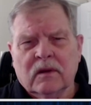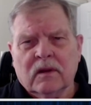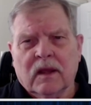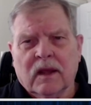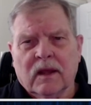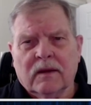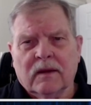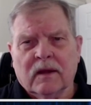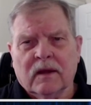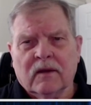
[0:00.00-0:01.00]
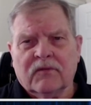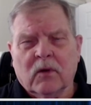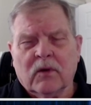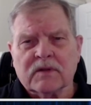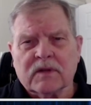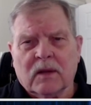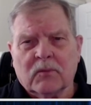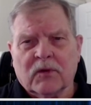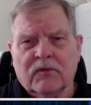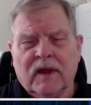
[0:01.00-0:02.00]
can uh, focus on
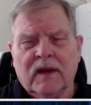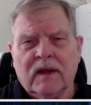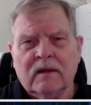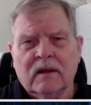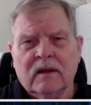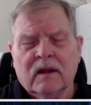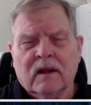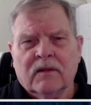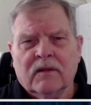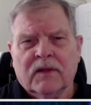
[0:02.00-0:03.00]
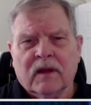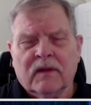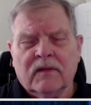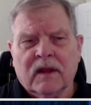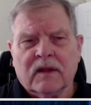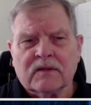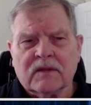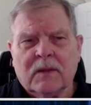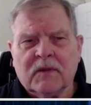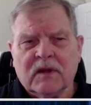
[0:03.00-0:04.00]
preventing the the
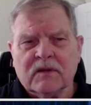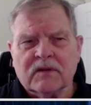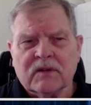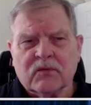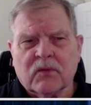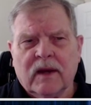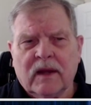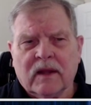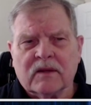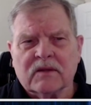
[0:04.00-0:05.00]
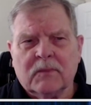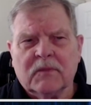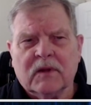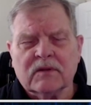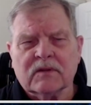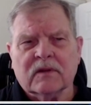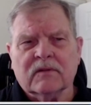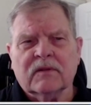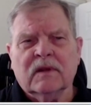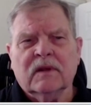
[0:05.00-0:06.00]
acceptance, this ready acceptance
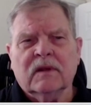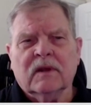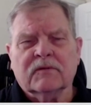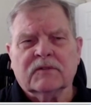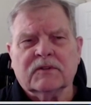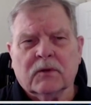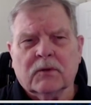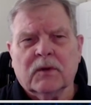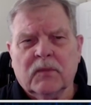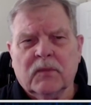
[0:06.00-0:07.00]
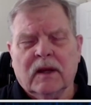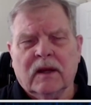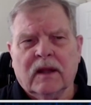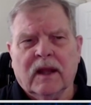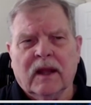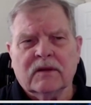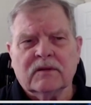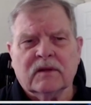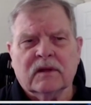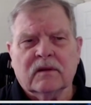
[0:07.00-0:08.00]
of of children being
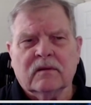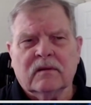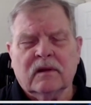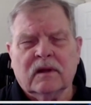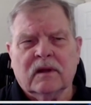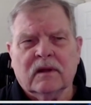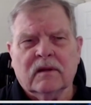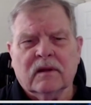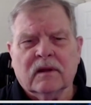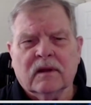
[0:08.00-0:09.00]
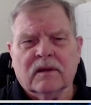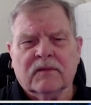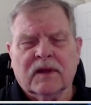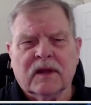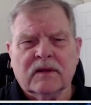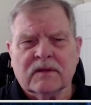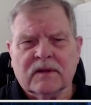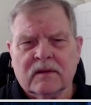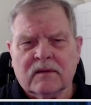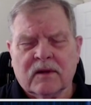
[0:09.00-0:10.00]
engaged in in uh, things
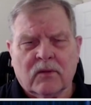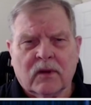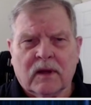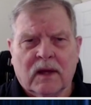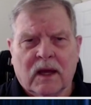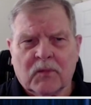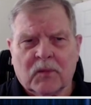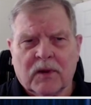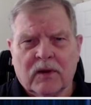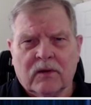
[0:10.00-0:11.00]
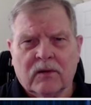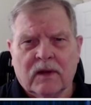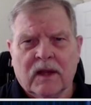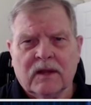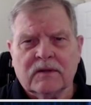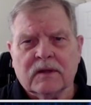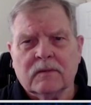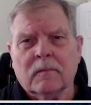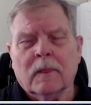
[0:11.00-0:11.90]
that they're really not prepared to engage in.